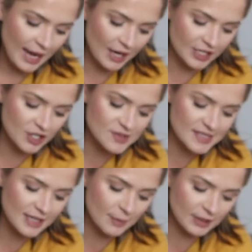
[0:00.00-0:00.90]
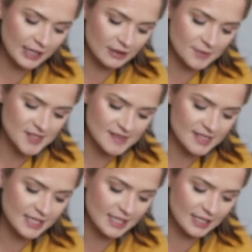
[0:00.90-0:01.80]
How to use it: apply to lips as
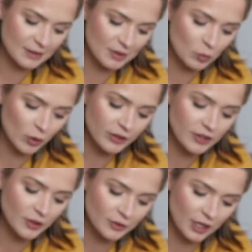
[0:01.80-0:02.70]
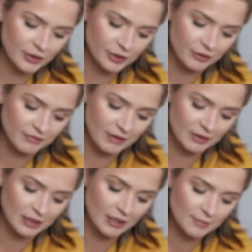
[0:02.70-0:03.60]
needed. It can be worn alone or under your
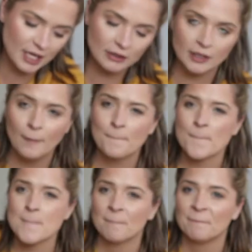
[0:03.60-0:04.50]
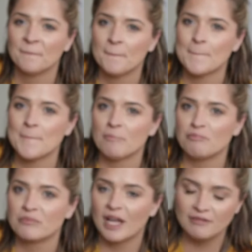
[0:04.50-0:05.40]
favorite lip color.
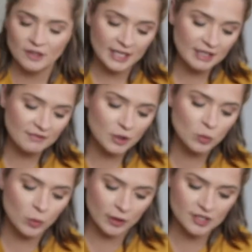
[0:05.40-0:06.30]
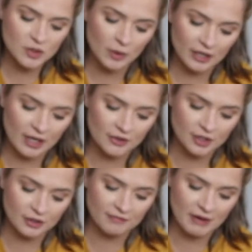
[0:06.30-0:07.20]
I feel like if you were to wear it under
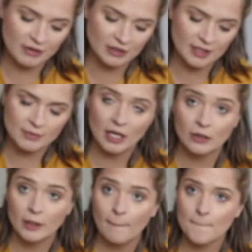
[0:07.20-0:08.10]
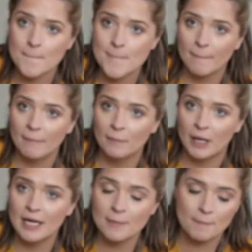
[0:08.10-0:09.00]
your favorite lip color, it
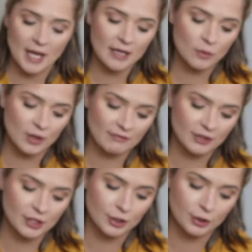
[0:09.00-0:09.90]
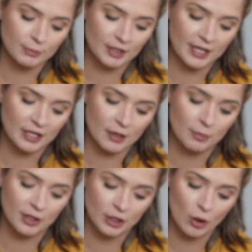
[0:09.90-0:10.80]
might make whatever you're planning on
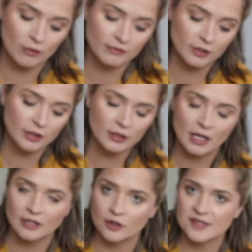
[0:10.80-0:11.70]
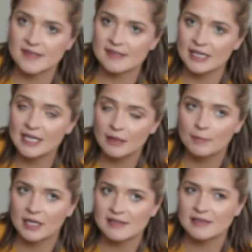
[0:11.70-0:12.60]
putting over a little slick,
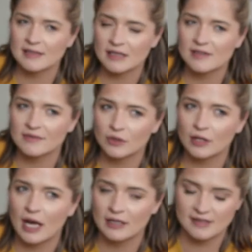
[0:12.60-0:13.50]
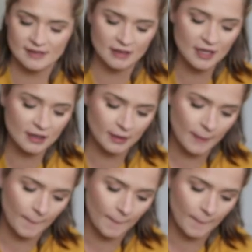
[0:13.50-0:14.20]
because it does feel kind of slick.